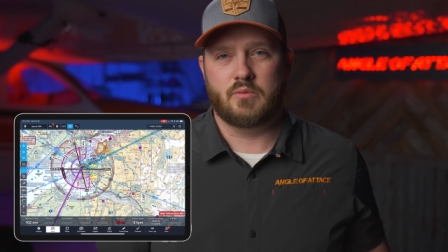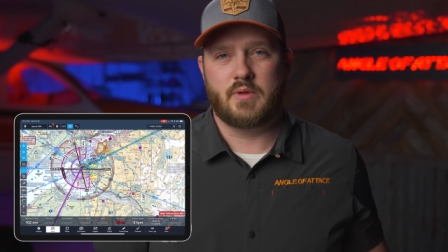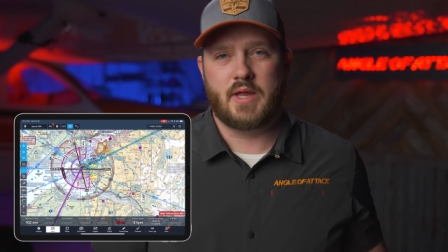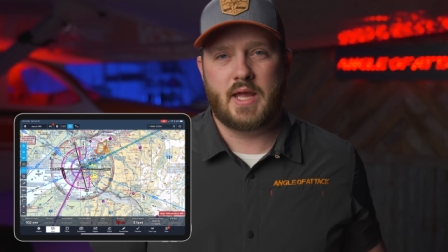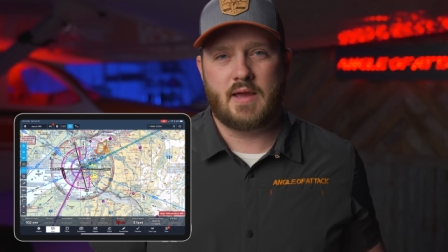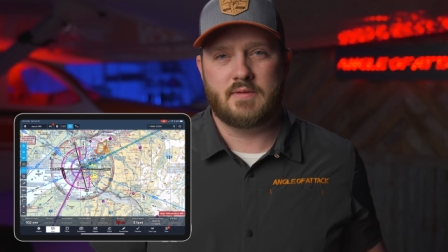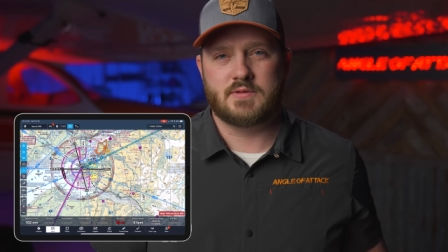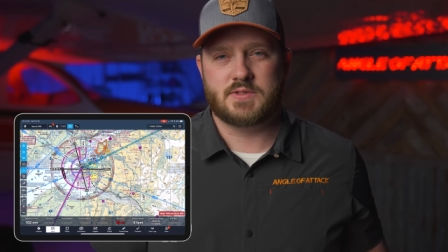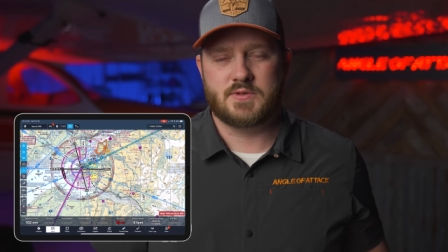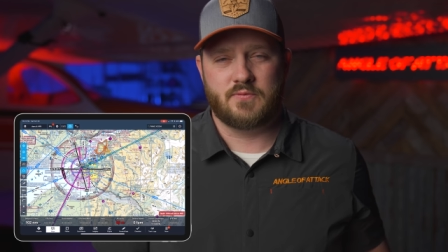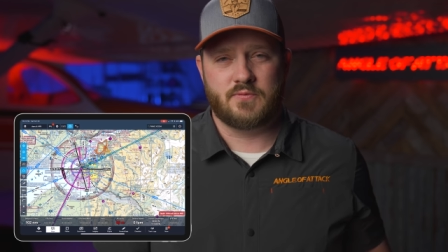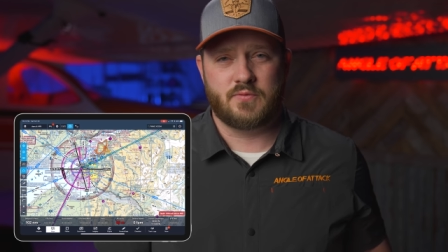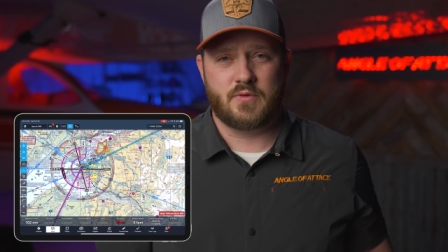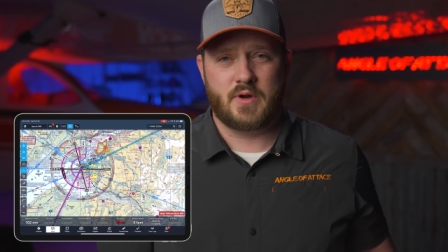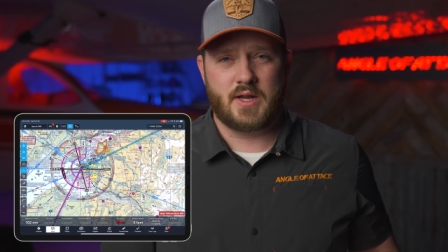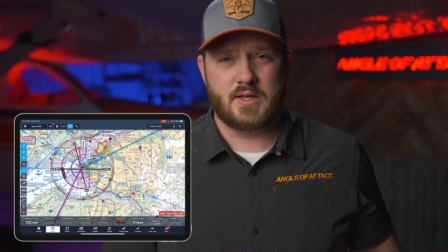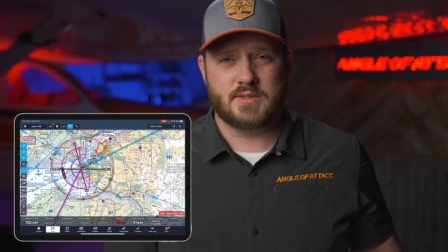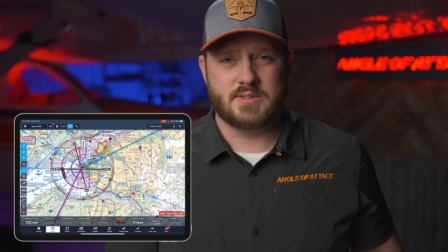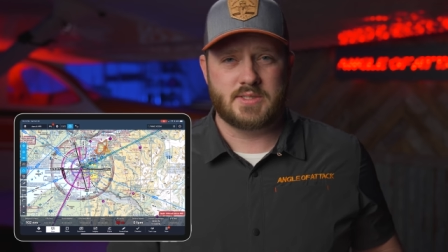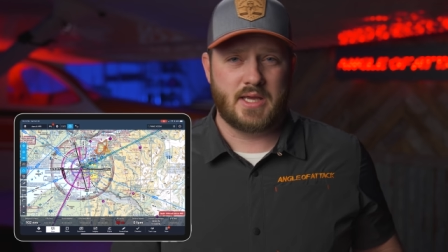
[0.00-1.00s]
We have some
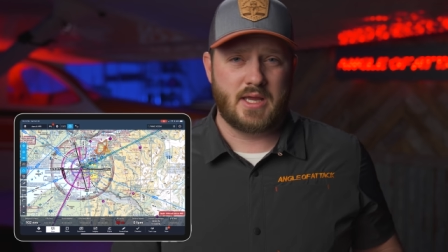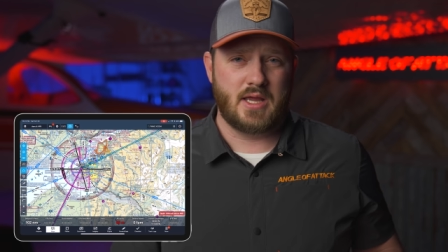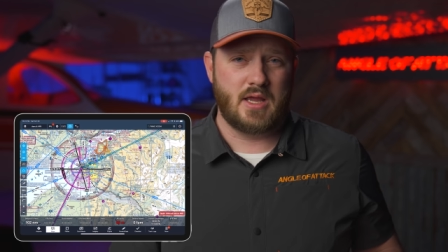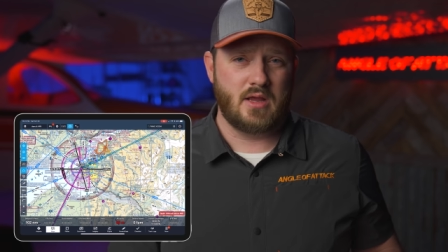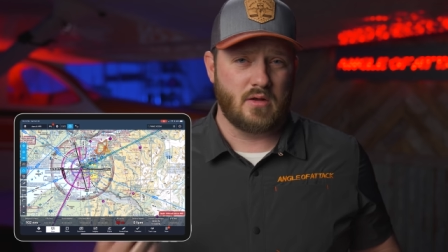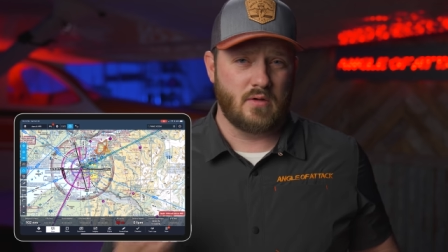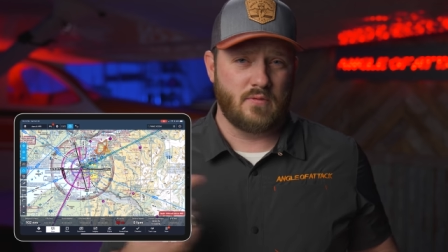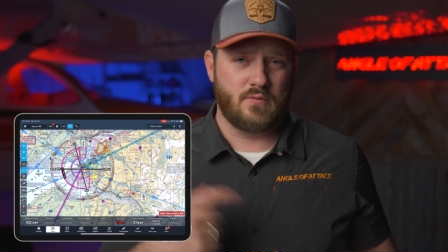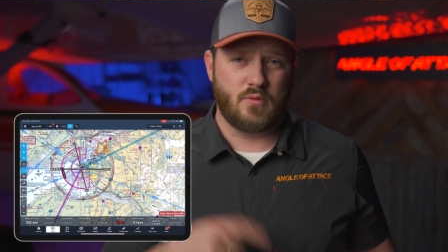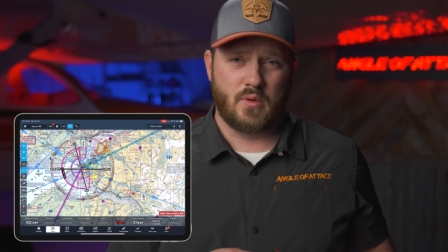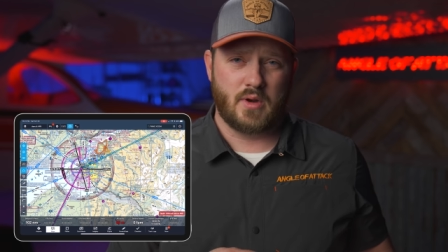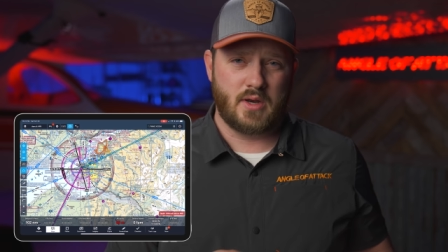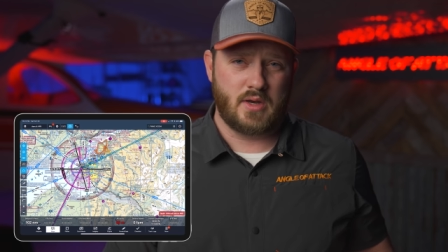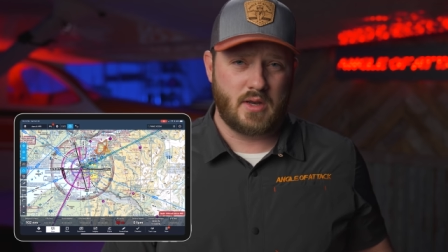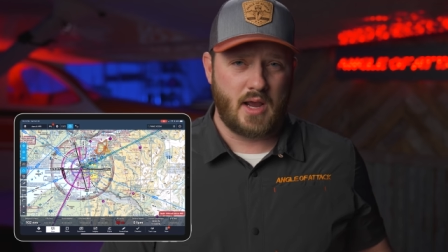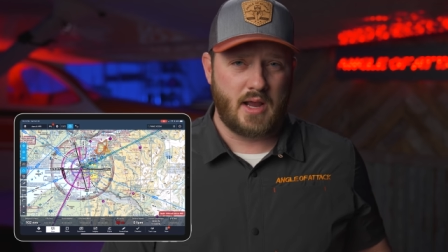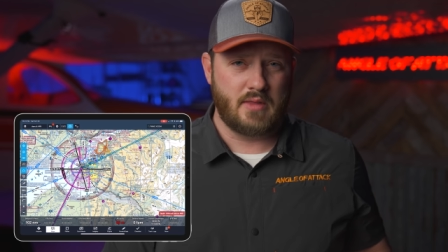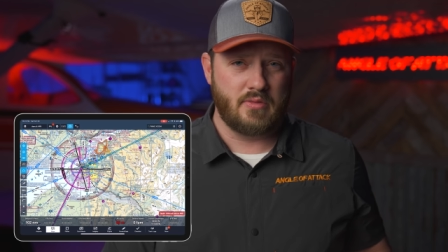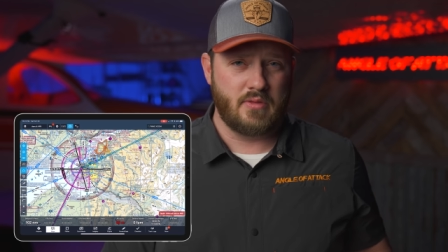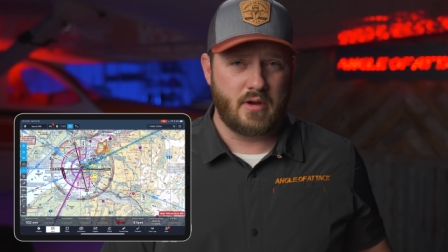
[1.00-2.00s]
friends at Hangar
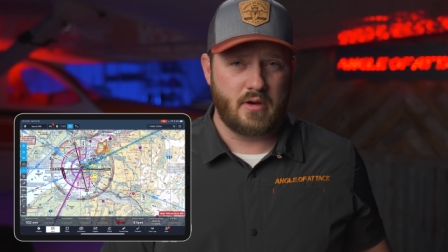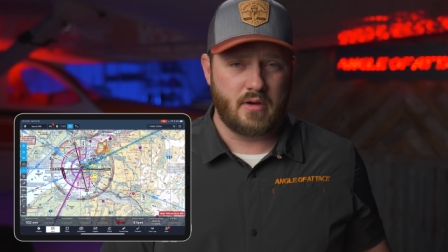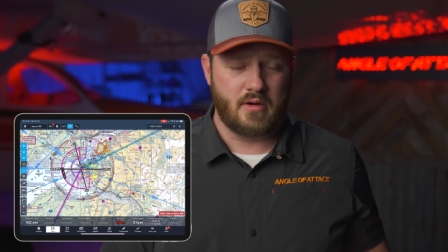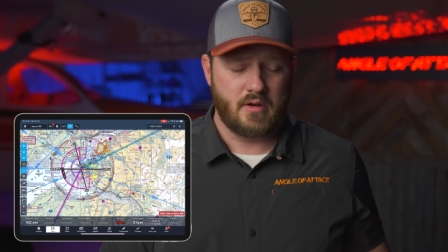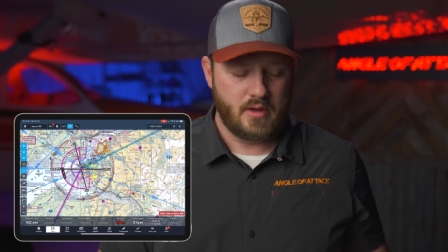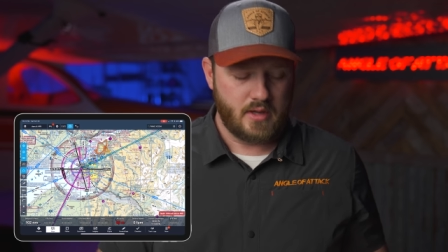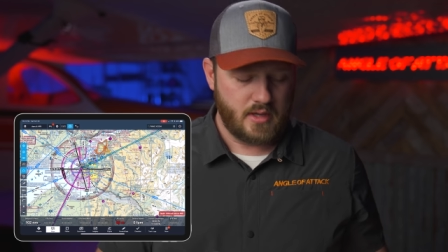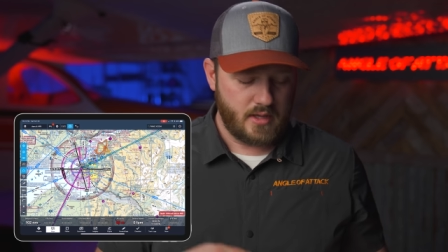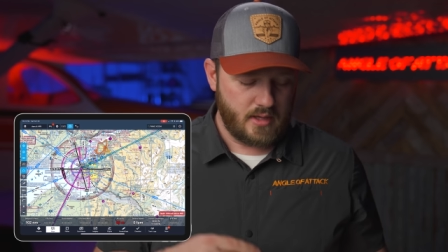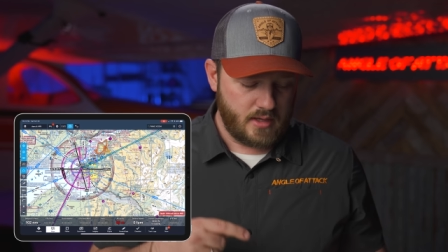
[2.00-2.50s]
49 there